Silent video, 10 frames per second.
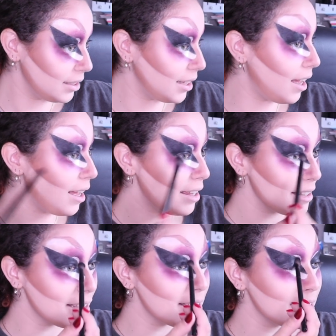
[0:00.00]
Yes.
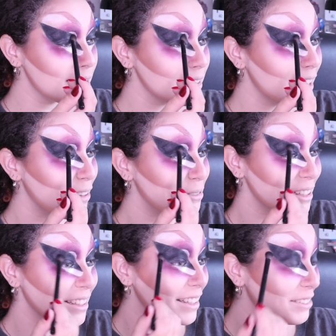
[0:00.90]
I
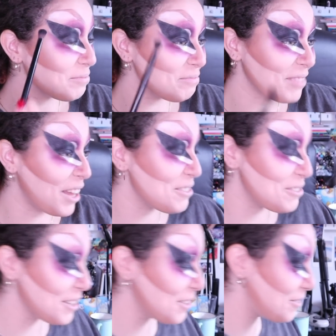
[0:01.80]
feel it. I
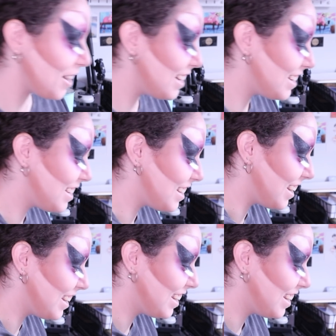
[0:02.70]
feel the fantasy.